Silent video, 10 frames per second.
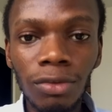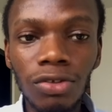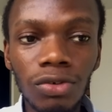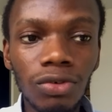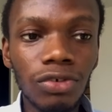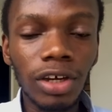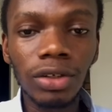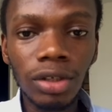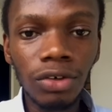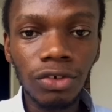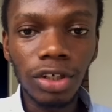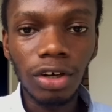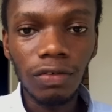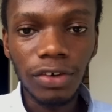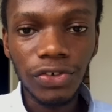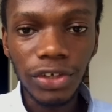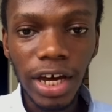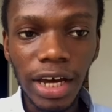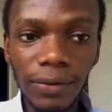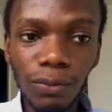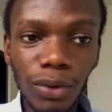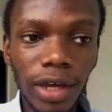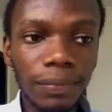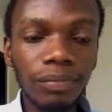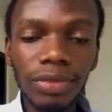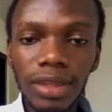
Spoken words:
So you can only run a conversion ad when